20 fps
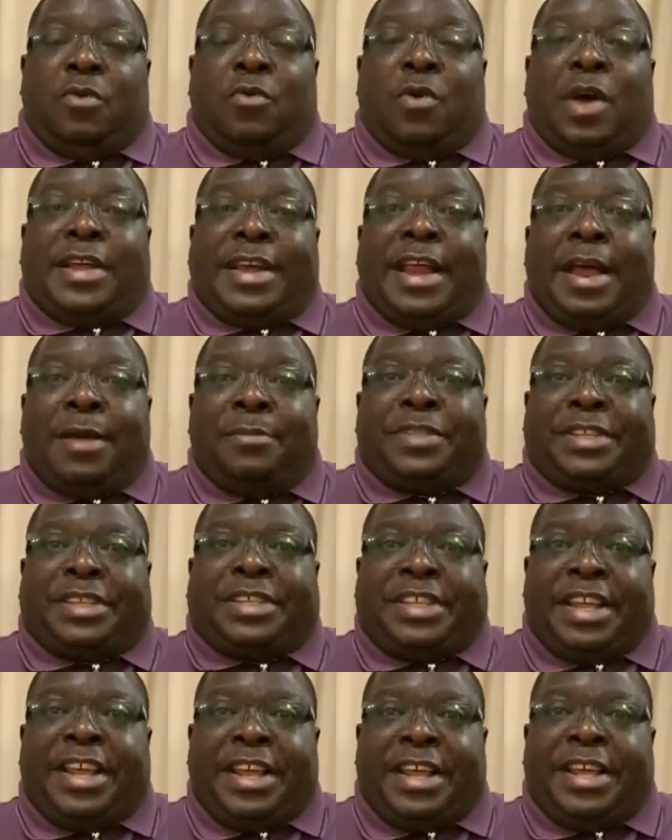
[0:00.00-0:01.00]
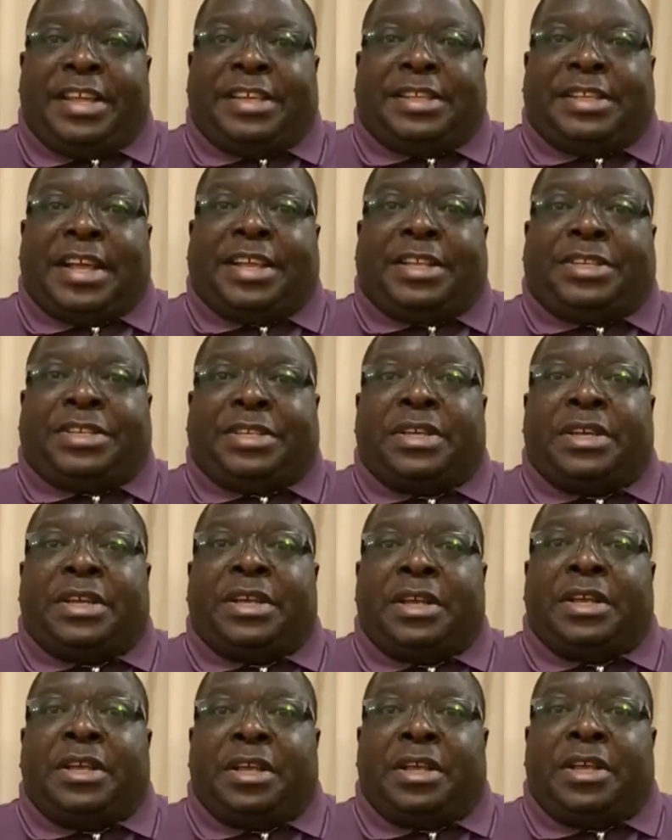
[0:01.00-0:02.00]
What I'm seeing is that
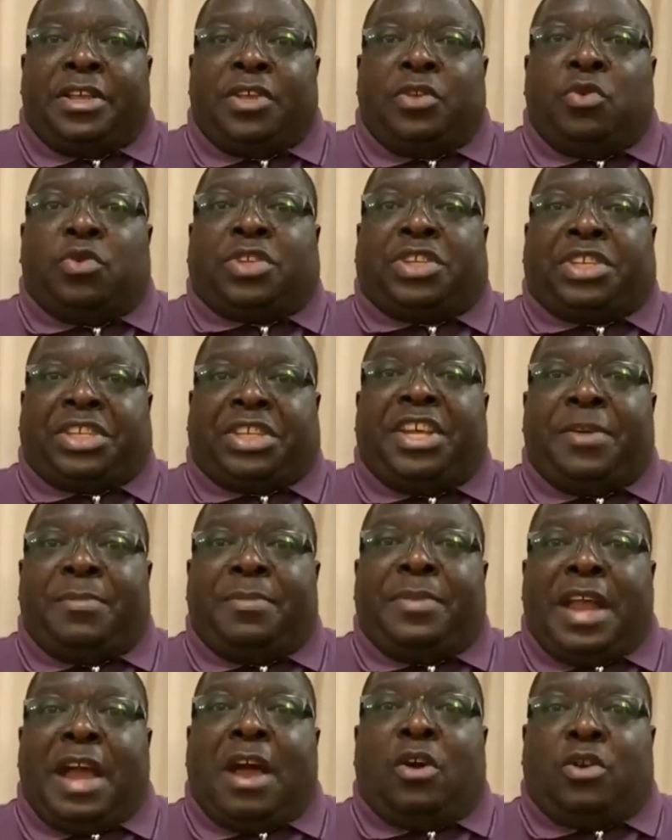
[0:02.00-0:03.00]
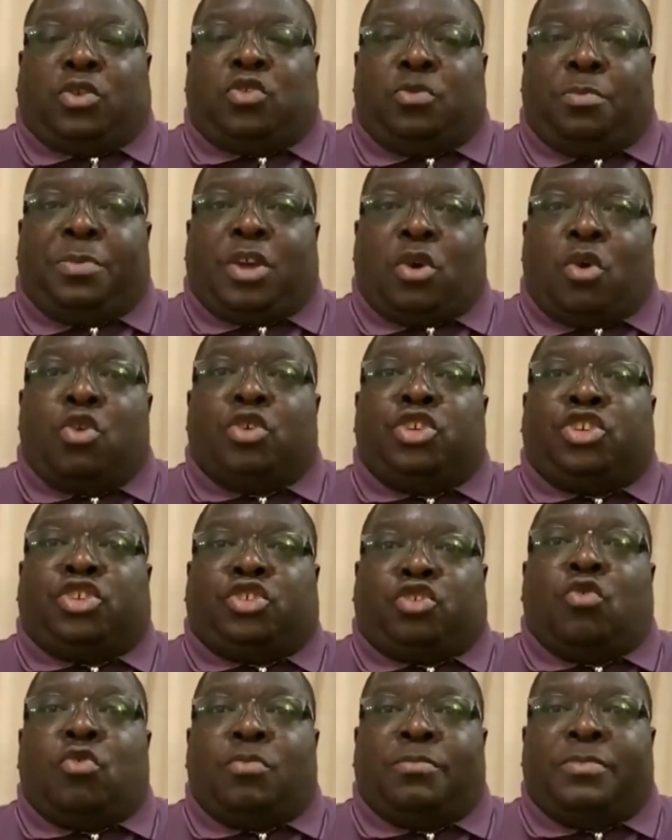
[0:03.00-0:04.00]
you seem now to be
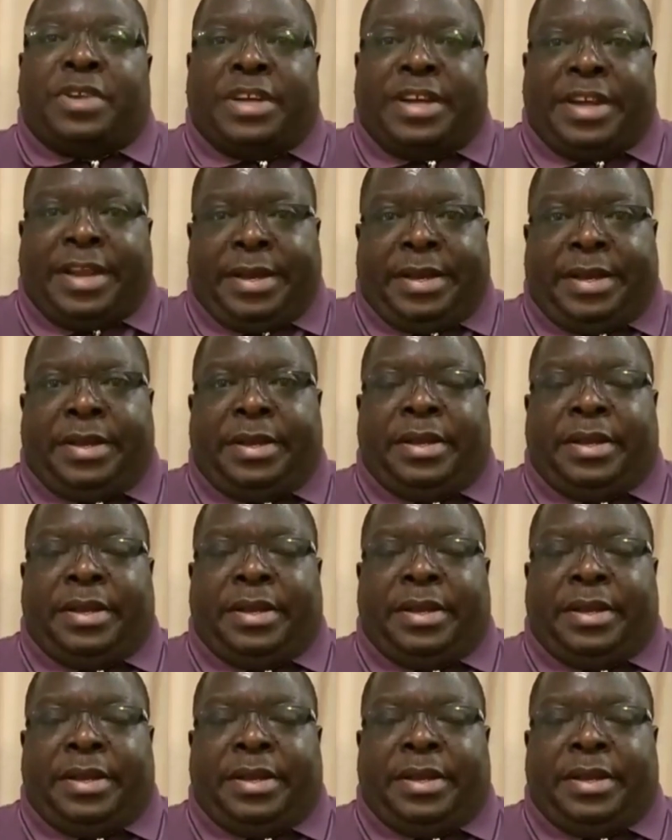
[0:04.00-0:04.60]
consumed